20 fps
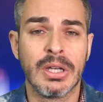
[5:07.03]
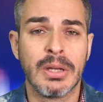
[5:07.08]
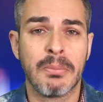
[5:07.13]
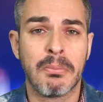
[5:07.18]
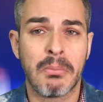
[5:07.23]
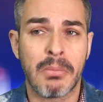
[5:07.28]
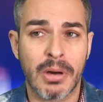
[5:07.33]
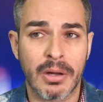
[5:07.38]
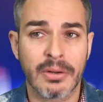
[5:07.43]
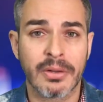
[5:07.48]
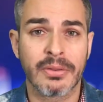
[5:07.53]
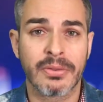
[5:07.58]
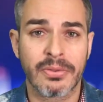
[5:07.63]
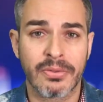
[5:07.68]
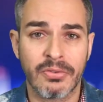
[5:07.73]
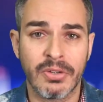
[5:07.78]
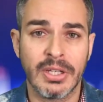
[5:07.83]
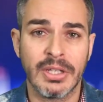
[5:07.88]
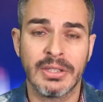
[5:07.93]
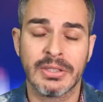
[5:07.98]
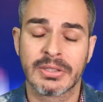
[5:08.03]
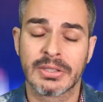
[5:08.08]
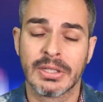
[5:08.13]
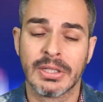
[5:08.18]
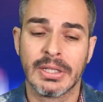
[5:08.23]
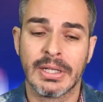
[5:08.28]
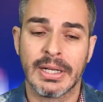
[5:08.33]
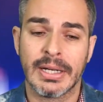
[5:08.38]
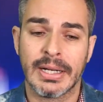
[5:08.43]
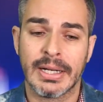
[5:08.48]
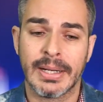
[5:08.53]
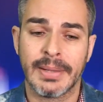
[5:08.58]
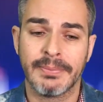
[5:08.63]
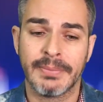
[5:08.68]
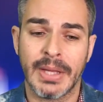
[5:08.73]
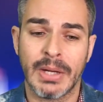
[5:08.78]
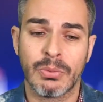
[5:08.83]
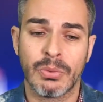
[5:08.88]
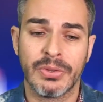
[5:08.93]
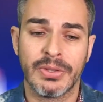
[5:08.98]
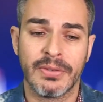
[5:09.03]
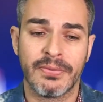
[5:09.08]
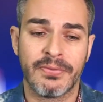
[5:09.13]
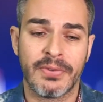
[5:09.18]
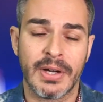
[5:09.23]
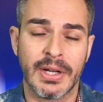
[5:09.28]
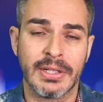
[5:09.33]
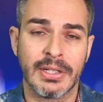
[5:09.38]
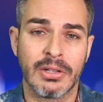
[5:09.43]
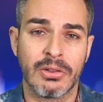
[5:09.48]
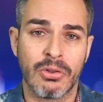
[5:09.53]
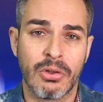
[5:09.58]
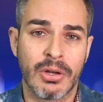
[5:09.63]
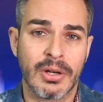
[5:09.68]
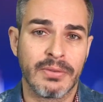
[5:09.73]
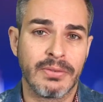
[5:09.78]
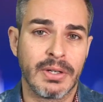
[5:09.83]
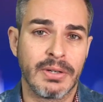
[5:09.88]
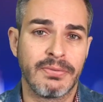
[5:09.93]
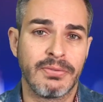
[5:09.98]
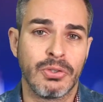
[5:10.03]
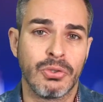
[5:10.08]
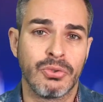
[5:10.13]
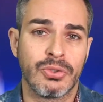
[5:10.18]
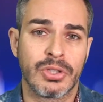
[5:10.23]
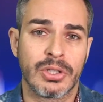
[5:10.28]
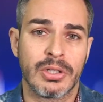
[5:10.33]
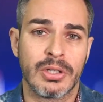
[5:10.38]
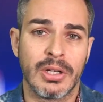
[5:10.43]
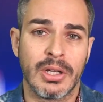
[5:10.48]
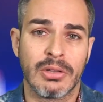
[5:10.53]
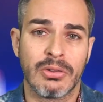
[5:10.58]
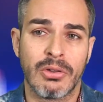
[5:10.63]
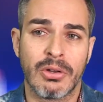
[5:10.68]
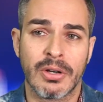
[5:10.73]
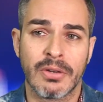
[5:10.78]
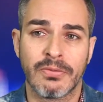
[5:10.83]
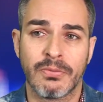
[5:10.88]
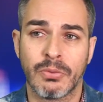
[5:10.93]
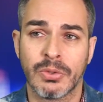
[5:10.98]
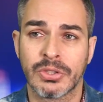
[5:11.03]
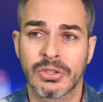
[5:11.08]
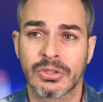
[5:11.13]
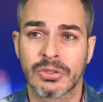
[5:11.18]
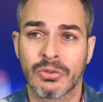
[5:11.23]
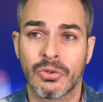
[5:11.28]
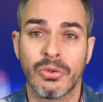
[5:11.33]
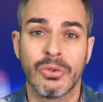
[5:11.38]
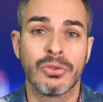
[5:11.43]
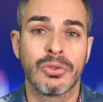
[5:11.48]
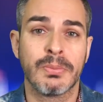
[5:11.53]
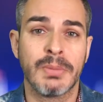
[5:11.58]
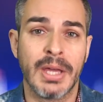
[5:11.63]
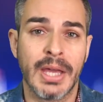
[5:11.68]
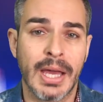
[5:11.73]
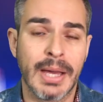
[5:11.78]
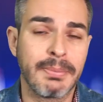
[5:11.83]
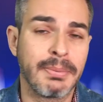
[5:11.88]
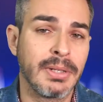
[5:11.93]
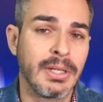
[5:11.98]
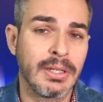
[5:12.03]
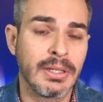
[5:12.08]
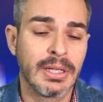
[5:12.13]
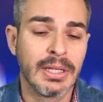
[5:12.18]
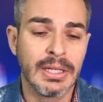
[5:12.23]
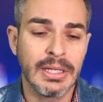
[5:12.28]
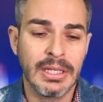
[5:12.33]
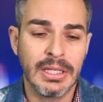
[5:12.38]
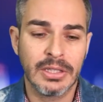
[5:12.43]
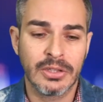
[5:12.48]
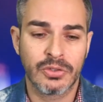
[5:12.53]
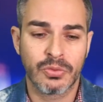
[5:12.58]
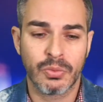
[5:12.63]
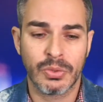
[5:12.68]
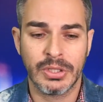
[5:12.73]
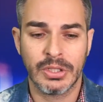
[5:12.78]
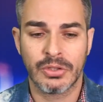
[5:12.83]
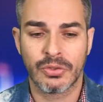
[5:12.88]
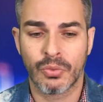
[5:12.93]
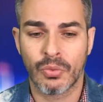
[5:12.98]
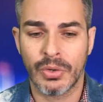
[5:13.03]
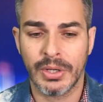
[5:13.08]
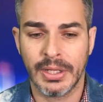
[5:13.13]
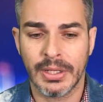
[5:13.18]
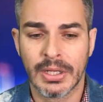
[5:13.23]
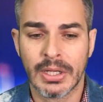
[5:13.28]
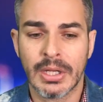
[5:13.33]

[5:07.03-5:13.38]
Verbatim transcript: Model 3s um, that will define a lot of their future, a lot of what's going to be happening in 2020.